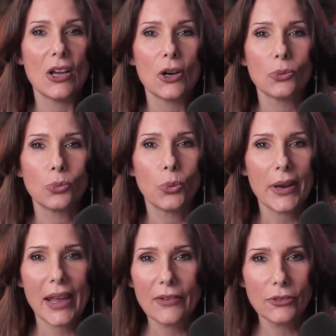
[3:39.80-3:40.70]

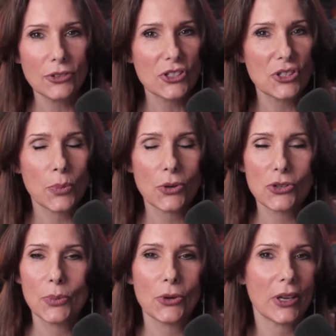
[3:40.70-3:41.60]
Whatever
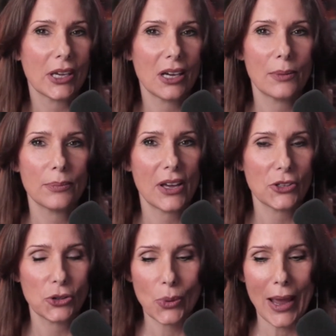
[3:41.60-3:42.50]
disposable income that
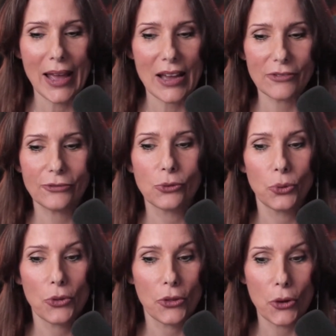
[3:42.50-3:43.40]
you have for
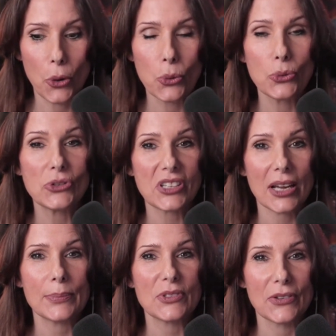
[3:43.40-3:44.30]
those
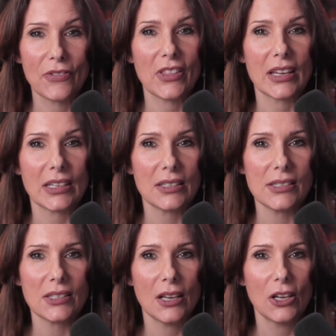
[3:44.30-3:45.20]
types of
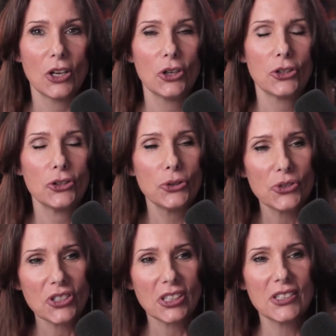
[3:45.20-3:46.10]
things, you
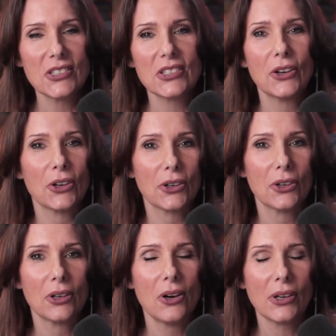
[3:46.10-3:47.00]
should consider,
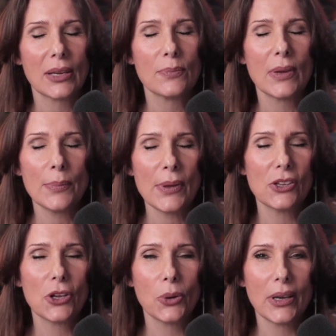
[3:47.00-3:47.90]
okay, maybe, you
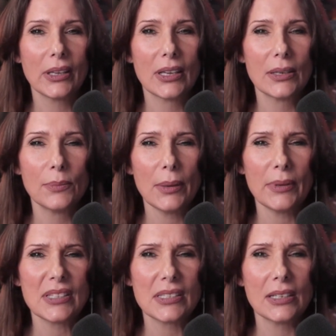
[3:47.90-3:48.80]
know what, maybe
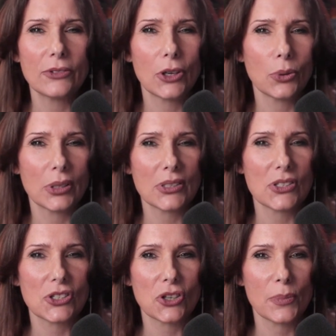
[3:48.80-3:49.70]
instead of going to
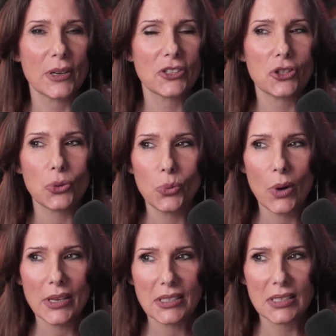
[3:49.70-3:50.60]
Starbucks
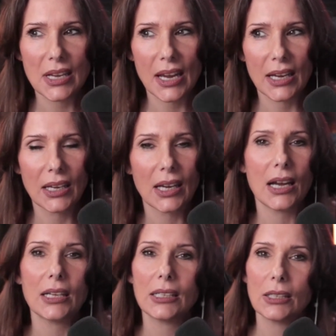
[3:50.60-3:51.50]
twice a day,
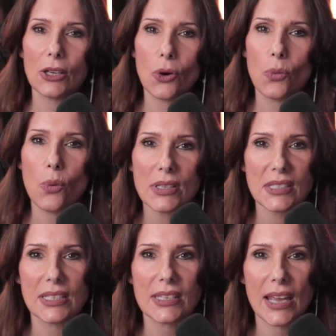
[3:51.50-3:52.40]
I can go once
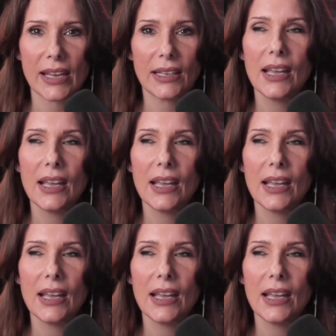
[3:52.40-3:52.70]
a day,